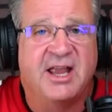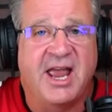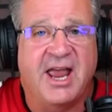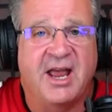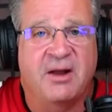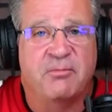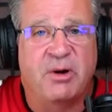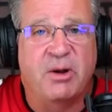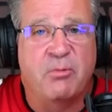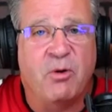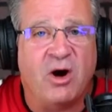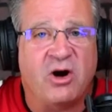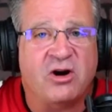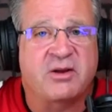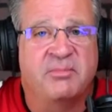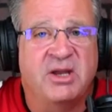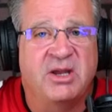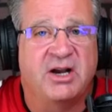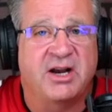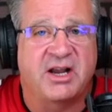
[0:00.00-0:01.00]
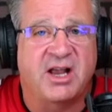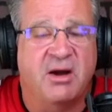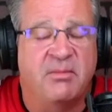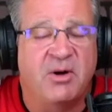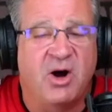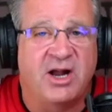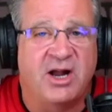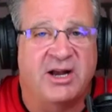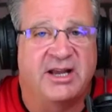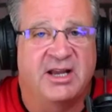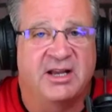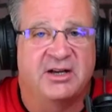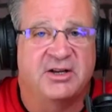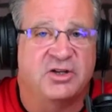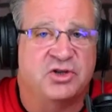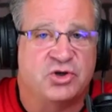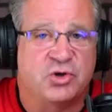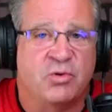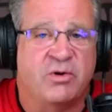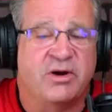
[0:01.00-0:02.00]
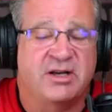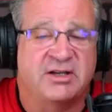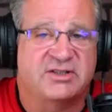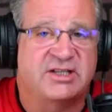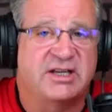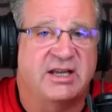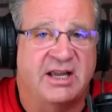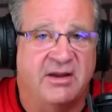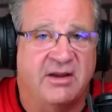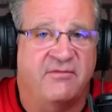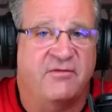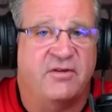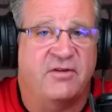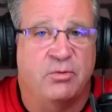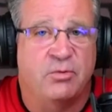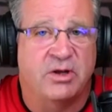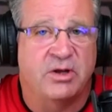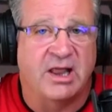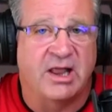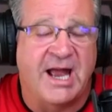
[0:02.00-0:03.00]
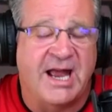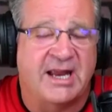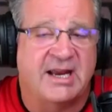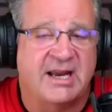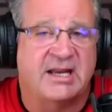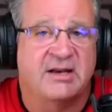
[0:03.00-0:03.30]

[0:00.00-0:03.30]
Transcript: and we welcome you to come on in and join us if you would like.